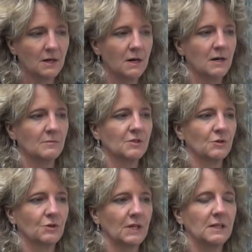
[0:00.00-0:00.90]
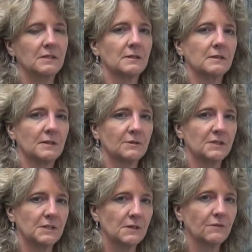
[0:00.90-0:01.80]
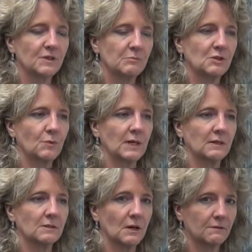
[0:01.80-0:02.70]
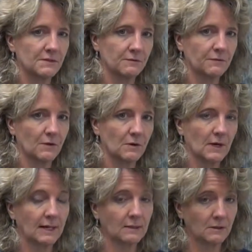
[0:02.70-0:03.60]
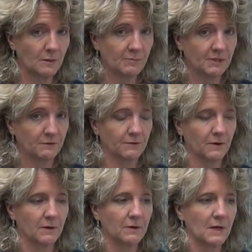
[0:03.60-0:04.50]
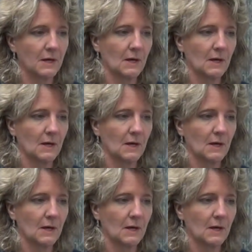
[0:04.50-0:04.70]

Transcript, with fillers: Um, so you need to, there's a difference between tufts of fur and clumps of fur.